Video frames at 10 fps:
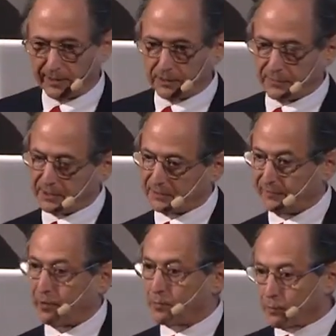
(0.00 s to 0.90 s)
So there's this
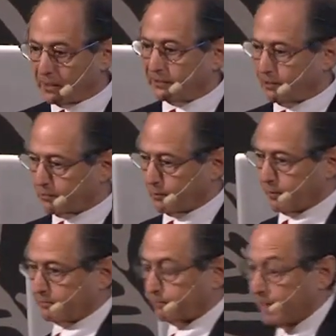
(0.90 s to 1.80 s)
very well-known
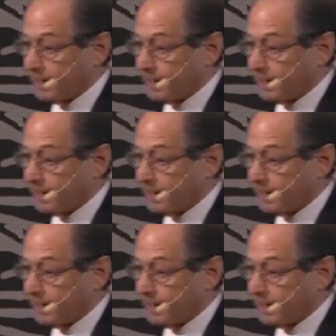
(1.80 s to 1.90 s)
quote by